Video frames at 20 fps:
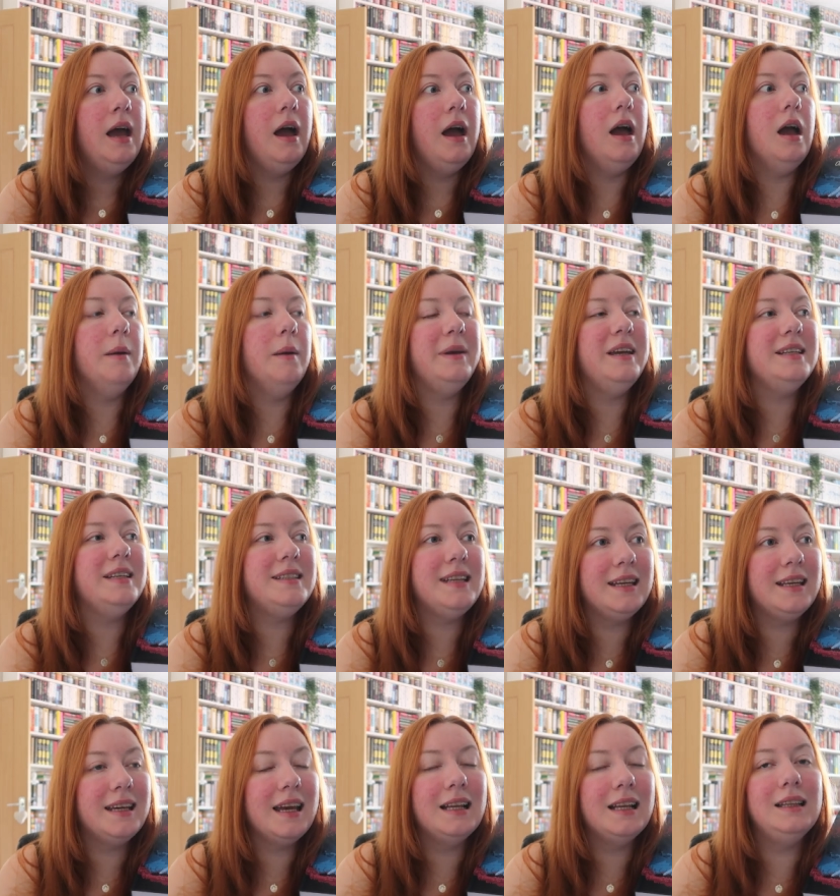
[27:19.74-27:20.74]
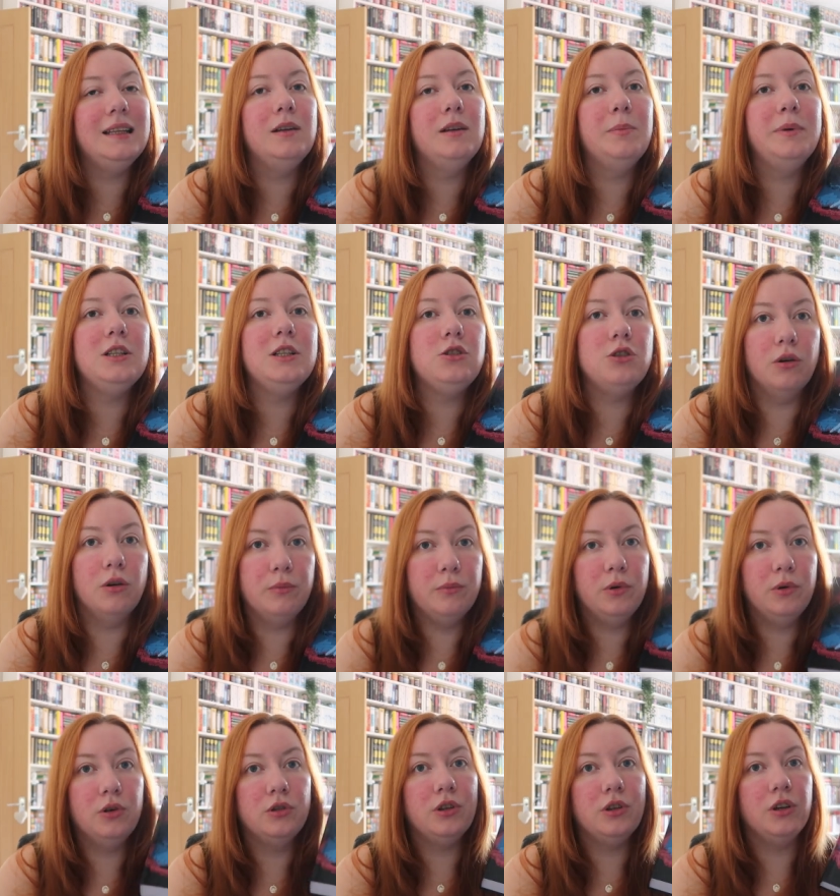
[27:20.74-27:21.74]
Um, it did get a little bit
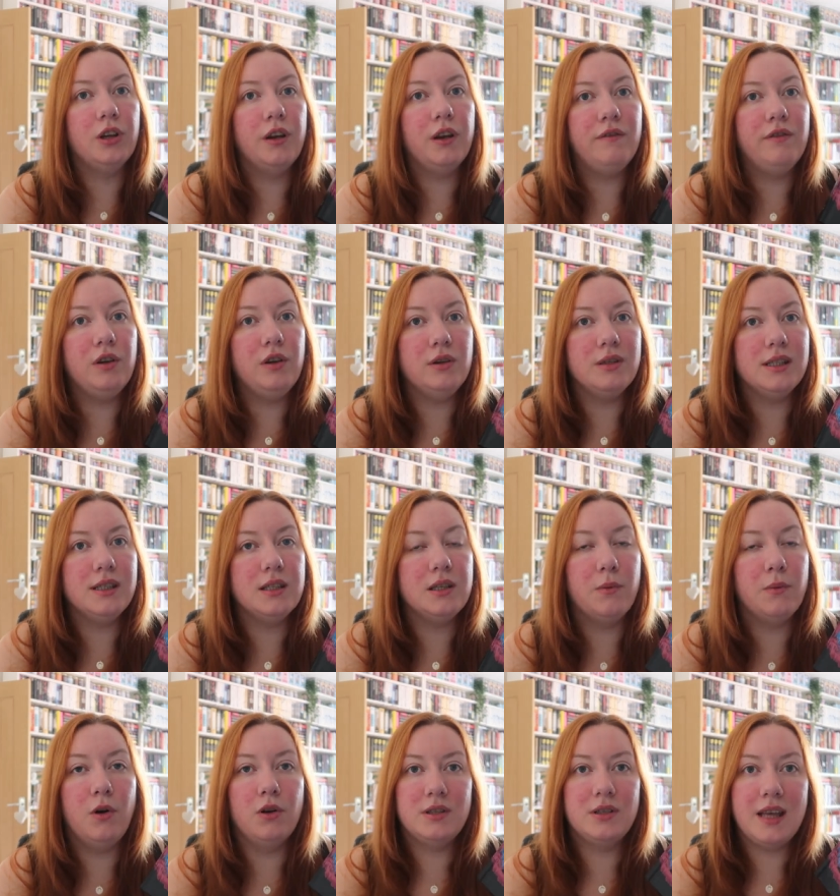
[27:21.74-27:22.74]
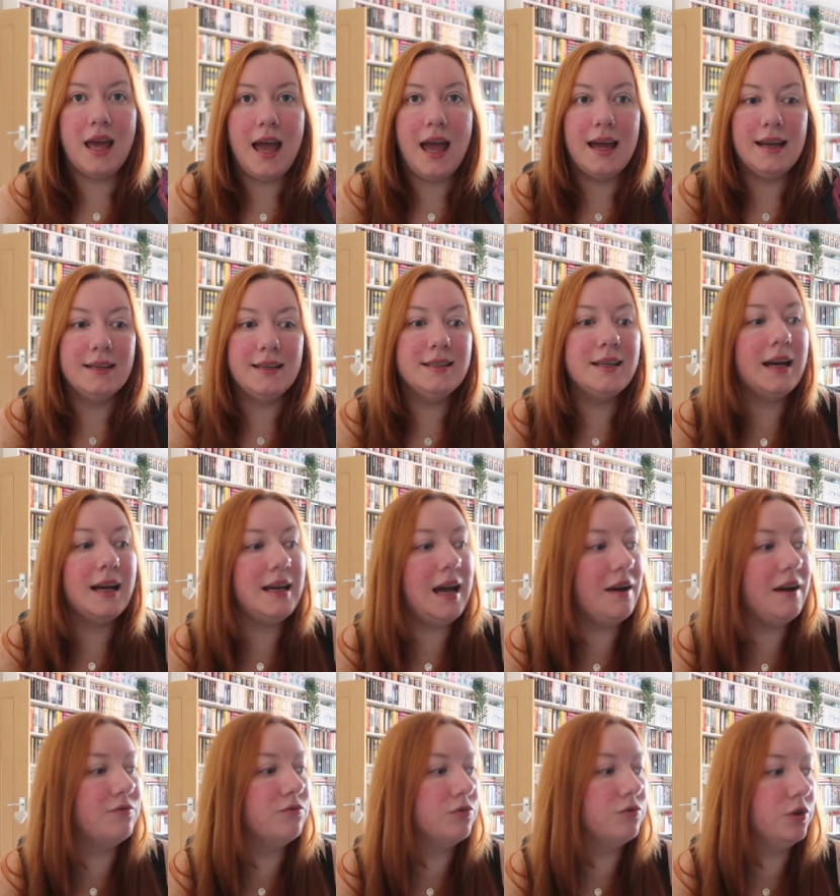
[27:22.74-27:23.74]
jumbled and confusing towards the end. I
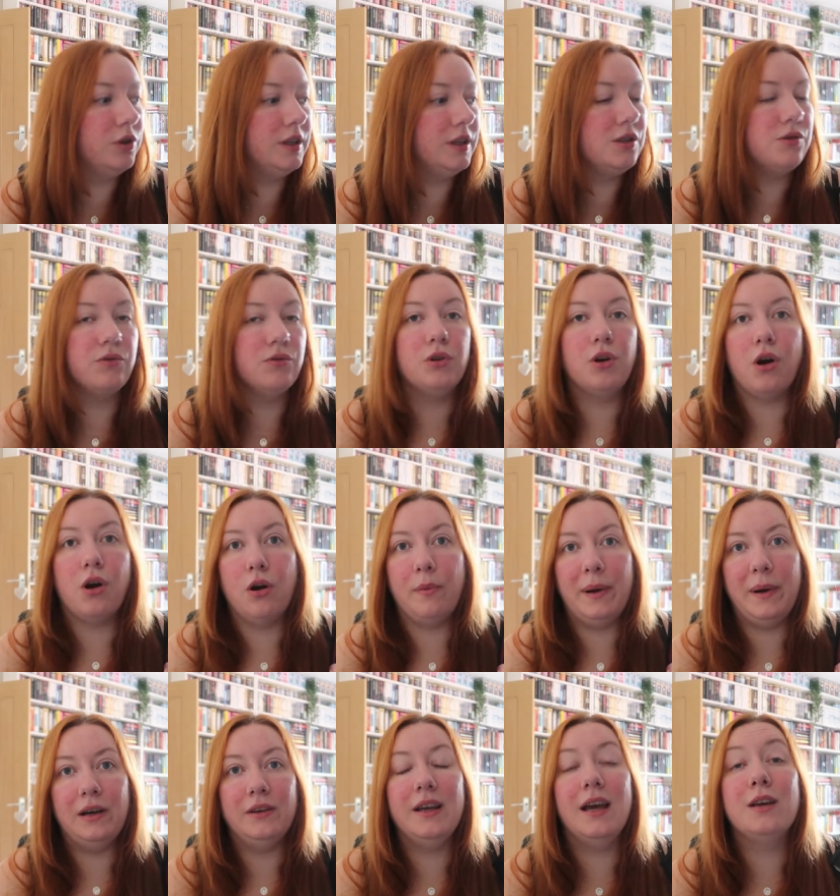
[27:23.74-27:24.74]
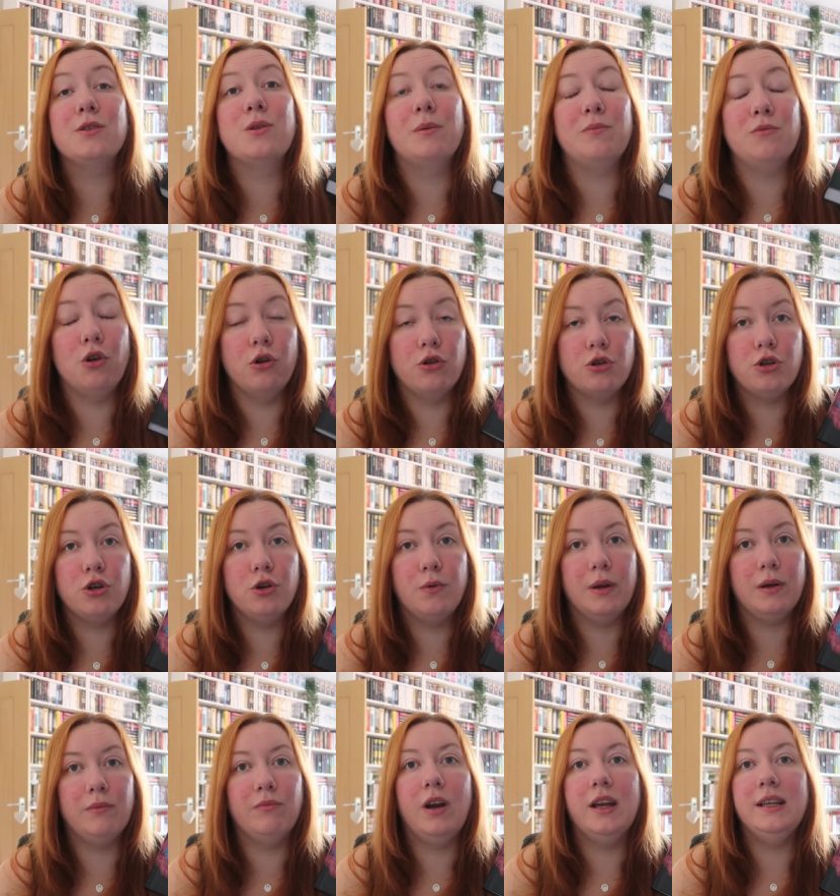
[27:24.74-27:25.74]
haven't run this through CAWPILE yet, so I'm not sure
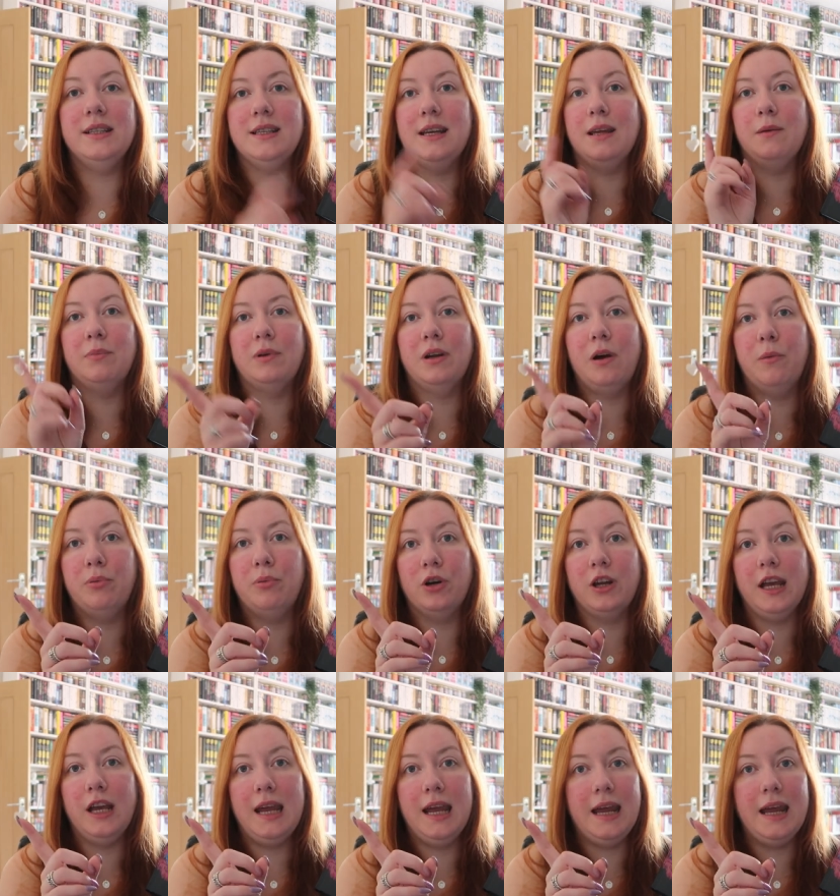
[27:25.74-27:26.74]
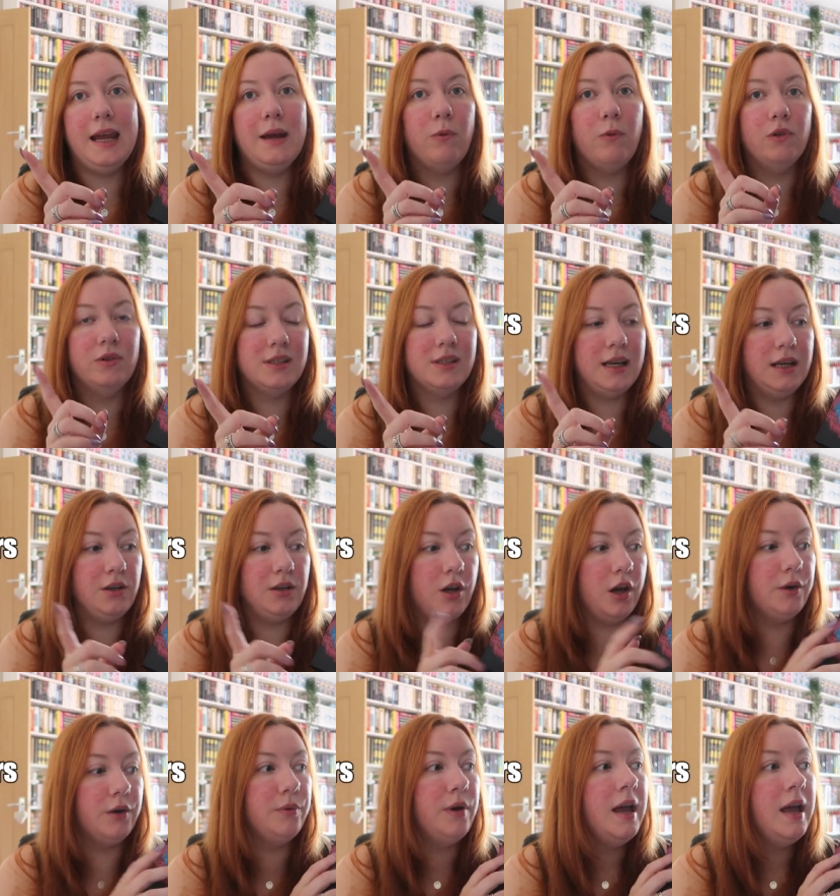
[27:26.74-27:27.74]
what I'm rating it, but I'll put it here once I
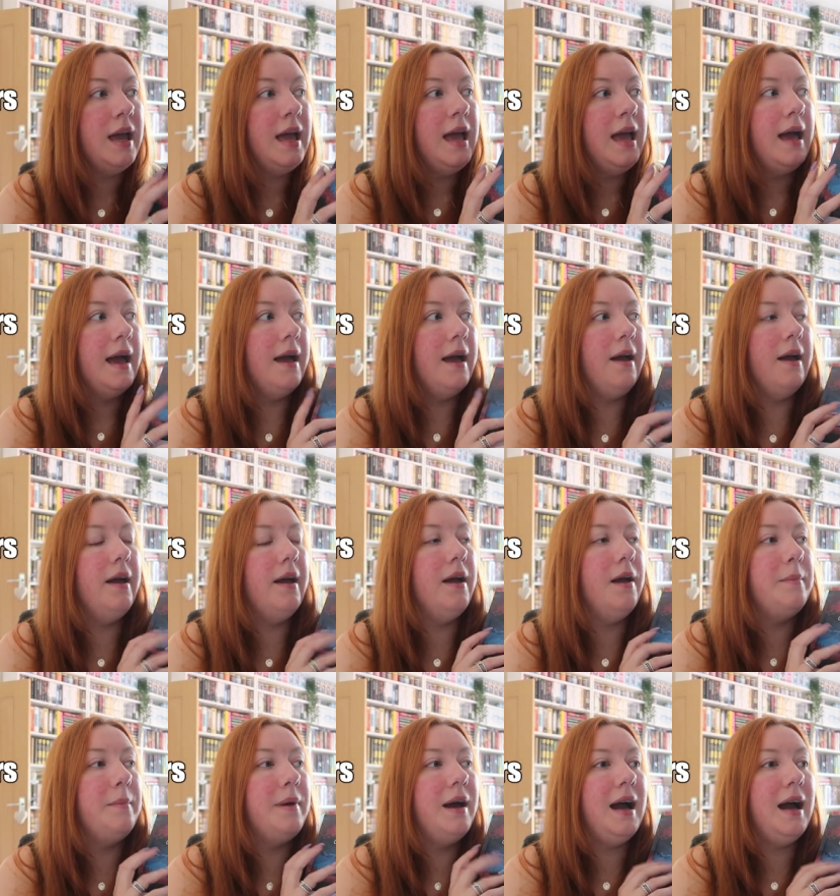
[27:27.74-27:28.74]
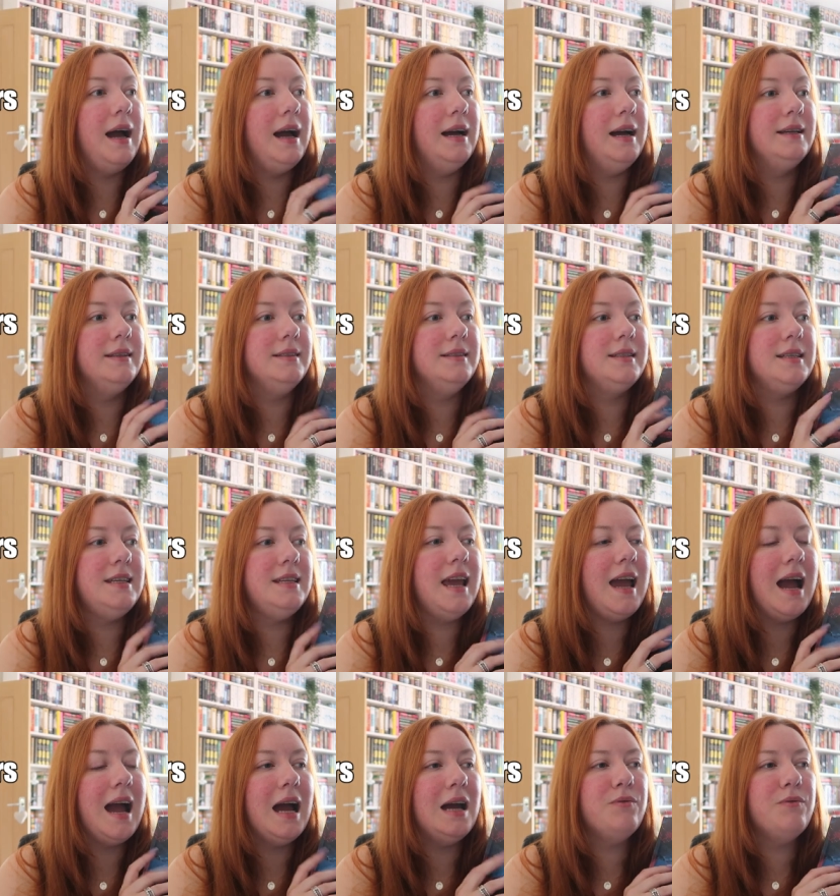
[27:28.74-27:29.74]
know. Um, and
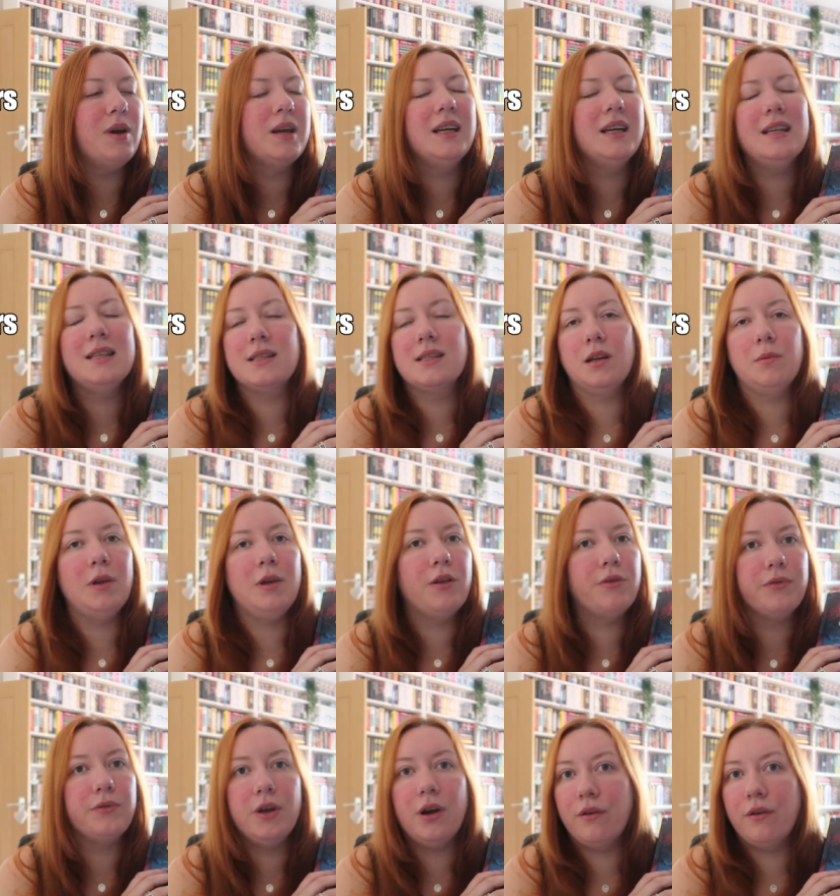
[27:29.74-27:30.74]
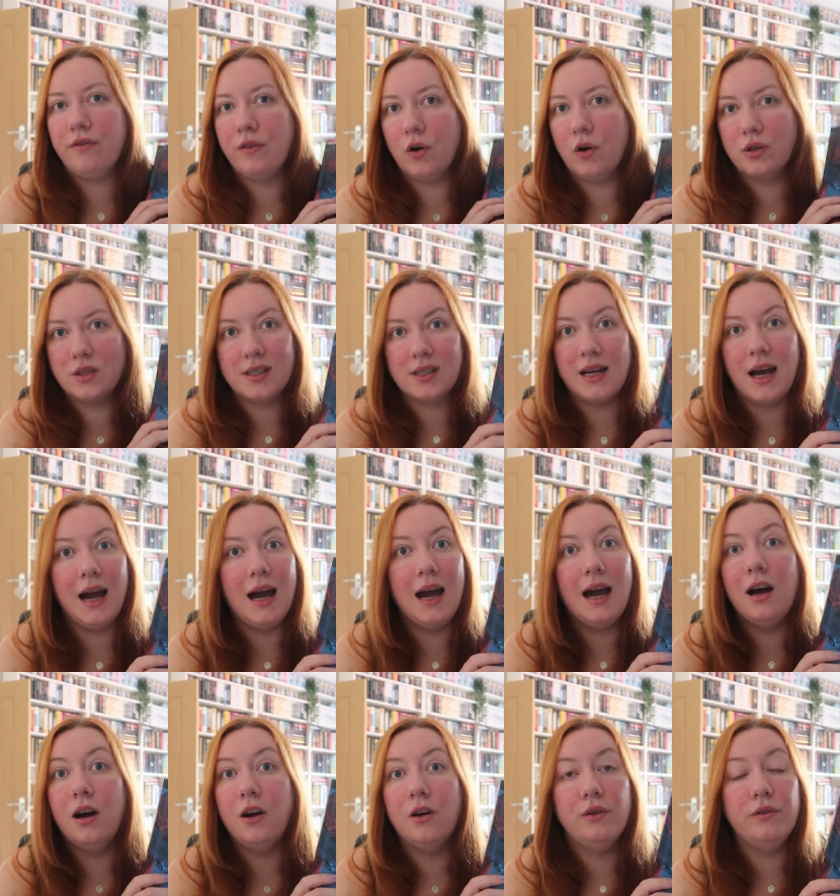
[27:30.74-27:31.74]
yeah, I reckon it's going to be a three or four
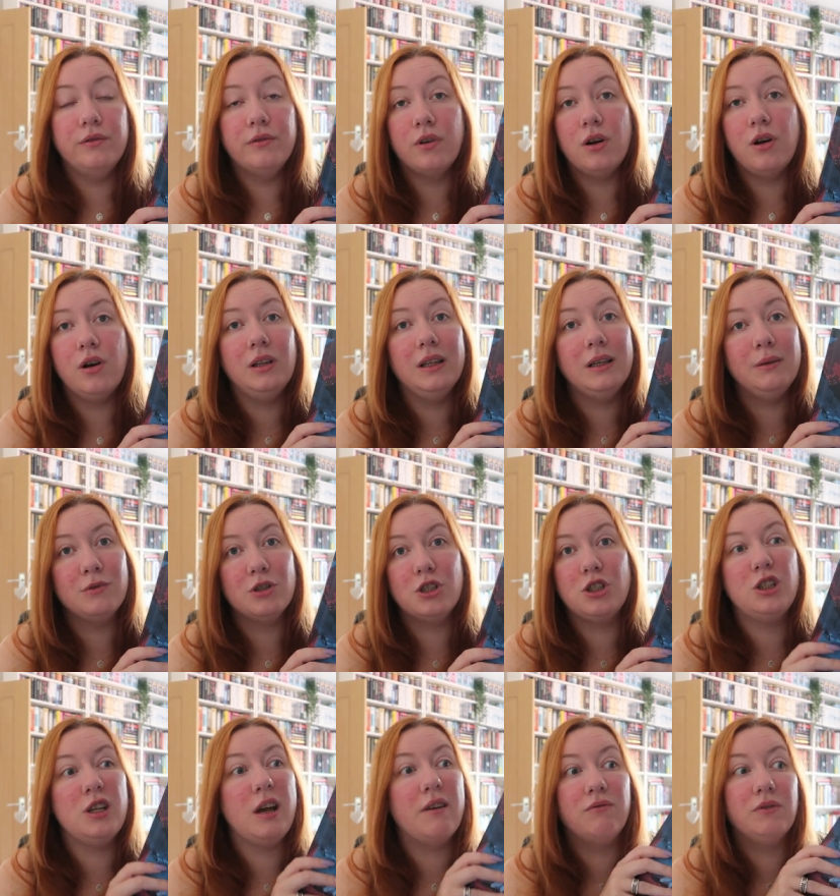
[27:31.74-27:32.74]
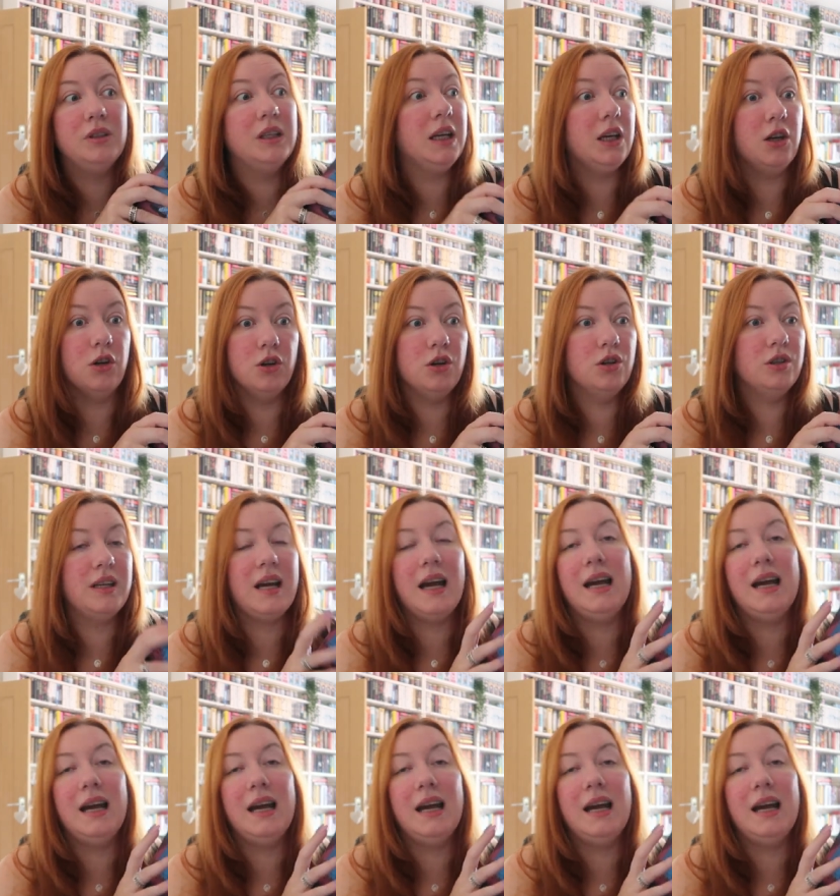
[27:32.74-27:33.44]
star. Overall, it was generally good.